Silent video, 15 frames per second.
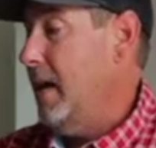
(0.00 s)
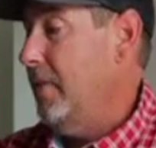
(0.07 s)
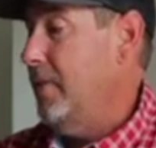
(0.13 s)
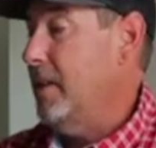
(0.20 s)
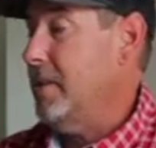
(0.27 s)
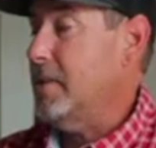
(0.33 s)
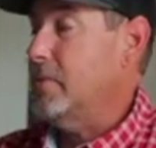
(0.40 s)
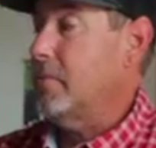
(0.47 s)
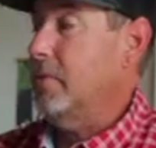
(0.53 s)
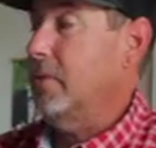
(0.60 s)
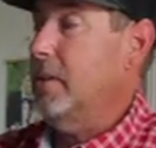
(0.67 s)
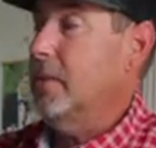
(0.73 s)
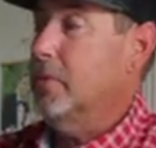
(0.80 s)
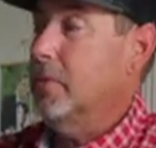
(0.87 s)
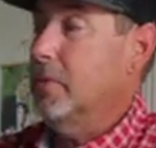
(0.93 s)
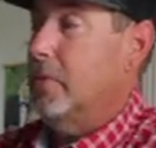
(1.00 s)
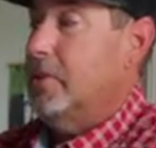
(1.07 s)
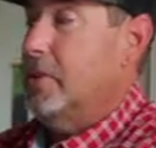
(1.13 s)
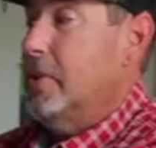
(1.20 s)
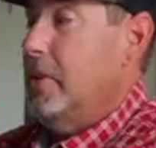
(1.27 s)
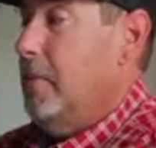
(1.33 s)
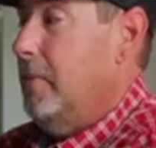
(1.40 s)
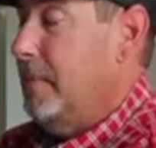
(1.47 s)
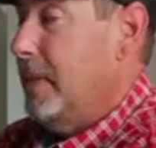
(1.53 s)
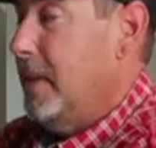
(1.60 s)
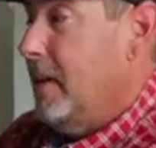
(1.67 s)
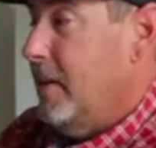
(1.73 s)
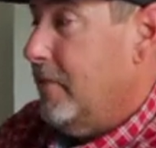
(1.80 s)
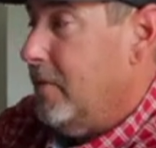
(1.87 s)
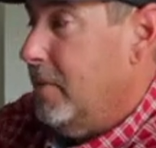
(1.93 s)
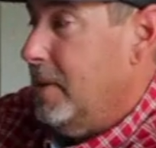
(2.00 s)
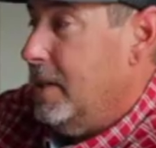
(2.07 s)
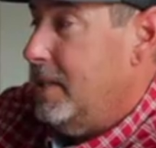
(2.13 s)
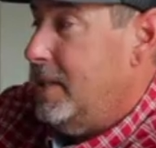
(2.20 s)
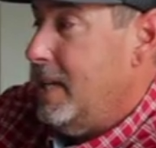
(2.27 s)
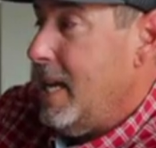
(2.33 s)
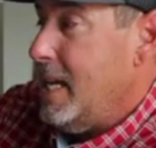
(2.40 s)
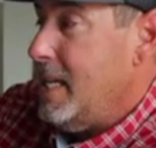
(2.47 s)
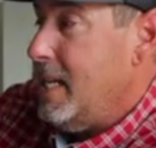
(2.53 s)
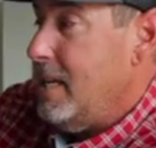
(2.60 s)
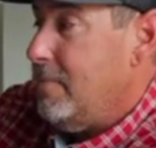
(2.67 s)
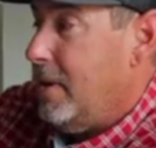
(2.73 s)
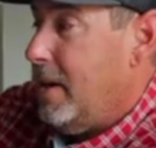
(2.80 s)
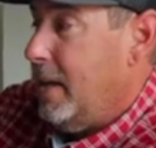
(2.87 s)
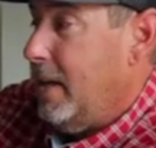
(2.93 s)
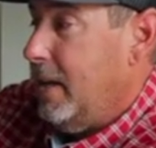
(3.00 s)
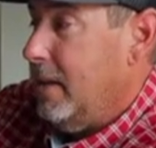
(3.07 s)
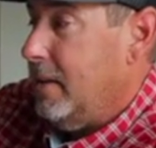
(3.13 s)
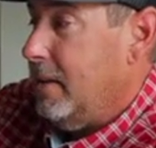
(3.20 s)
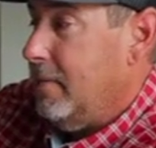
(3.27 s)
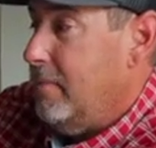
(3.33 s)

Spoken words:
This is really cool. So from the day he bought it,